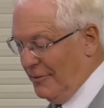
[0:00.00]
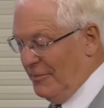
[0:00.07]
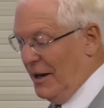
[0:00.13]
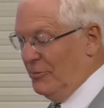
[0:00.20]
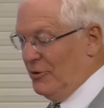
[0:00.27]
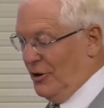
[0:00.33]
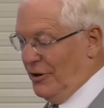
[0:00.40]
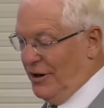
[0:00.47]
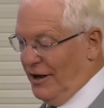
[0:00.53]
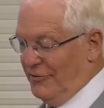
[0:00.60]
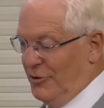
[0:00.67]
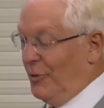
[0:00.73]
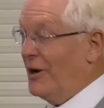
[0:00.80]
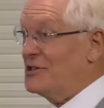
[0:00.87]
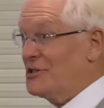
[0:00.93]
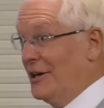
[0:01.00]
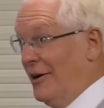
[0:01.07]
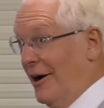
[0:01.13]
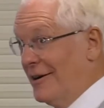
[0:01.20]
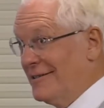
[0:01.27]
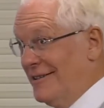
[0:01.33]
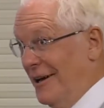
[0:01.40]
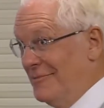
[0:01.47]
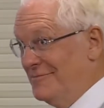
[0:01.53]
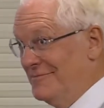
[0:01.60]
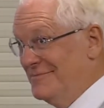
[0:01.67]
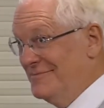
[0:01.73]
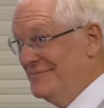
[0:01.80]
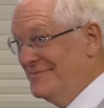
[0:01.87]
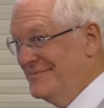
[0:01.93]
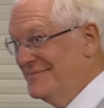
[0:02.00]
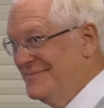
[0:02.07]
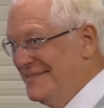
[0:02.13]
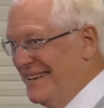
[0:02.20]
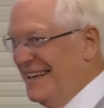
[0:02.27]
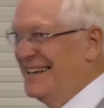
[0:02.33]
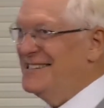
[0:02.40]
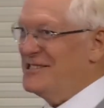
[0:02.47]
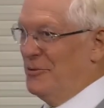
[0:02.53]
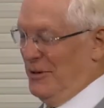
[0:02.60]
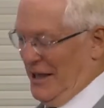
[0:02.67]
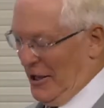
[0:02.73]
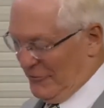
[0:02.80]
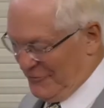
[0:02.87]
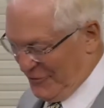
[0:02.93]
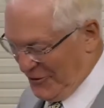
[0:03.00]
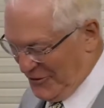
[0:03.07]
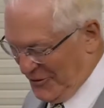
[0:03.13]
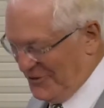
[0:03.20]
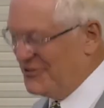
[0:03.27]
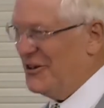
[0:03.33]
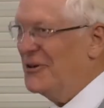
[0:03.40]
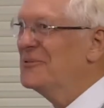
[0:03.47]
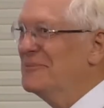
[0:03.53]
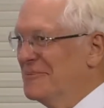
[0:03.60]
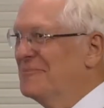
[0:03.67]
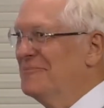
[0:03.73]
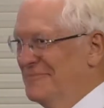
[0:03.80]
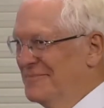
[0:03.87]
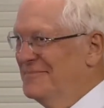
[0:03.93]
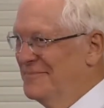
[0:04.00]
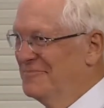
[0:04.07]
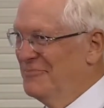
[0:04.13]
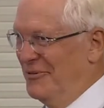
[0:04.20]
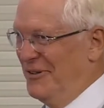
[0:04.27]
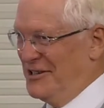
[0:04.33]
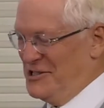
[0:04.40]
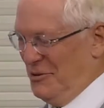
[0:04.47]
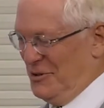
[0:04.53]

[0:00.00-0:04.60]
member of the Ruskin Art Club. So without further ado, Professor